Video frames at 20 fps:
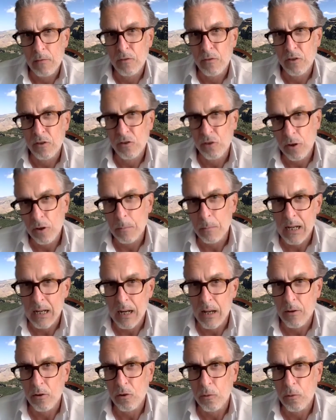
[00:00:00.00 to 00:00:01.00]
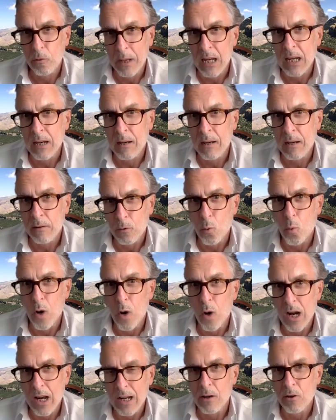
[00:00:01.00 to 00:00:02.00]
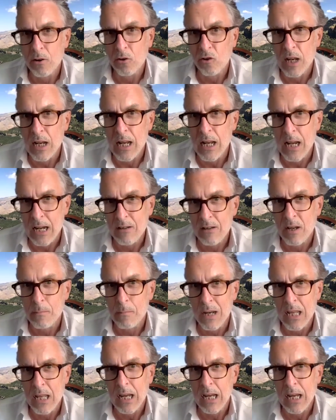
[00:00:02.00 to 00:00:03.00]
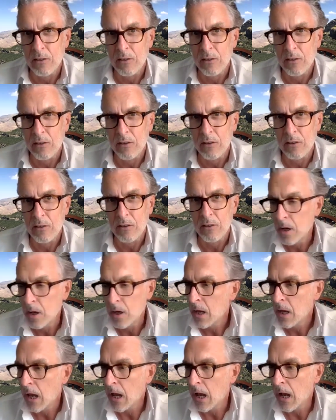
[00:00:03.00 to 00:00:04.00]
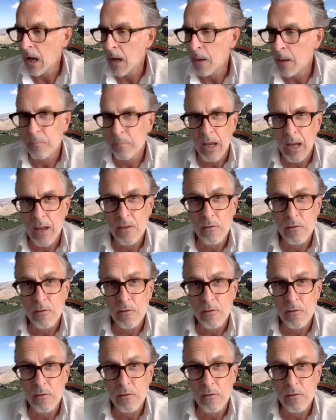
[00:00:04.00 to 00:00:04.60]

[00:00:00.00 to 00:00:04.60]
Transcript: physical and mental health being quite closely linked in many cases. And the